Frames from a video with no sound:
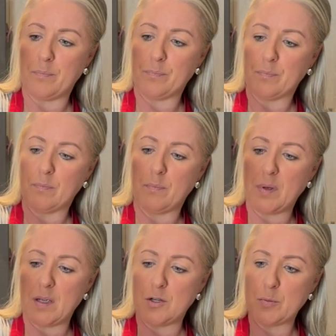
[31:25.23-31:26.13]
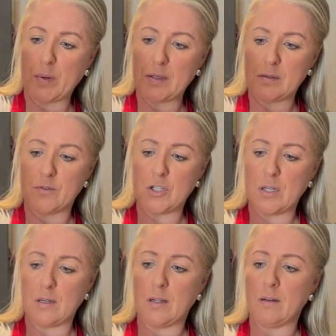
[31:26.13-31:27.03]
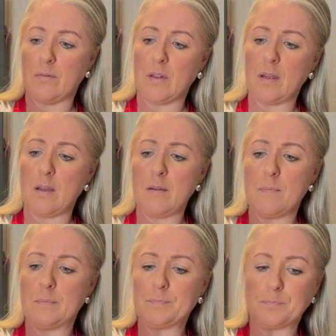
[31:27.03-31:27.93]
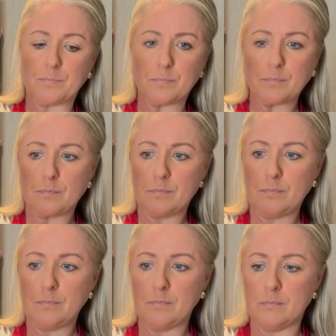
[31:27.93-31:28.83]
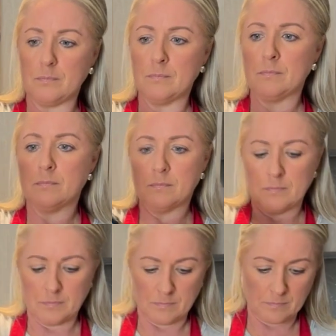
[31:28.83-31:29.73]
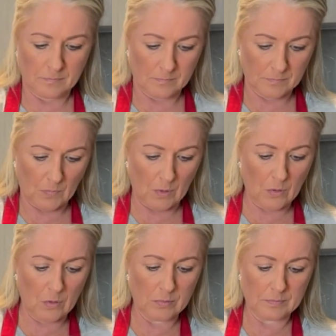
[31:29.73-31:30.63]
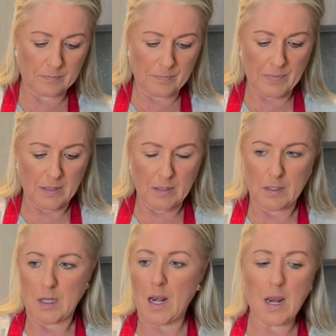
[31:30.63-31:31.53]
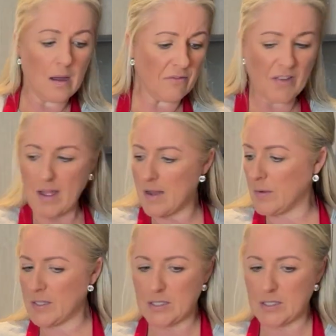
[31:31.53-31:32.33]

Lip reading: and I'm going to just double check, because we don't want to give anyone food poisoning at all.